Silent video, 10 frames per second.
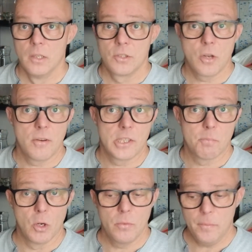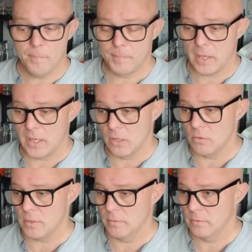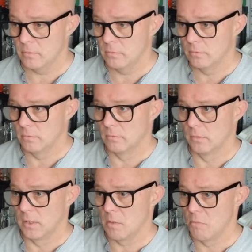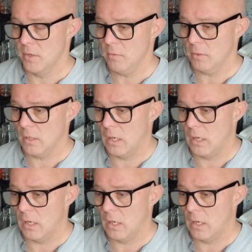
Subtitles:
stirring spoon that I use in the brew.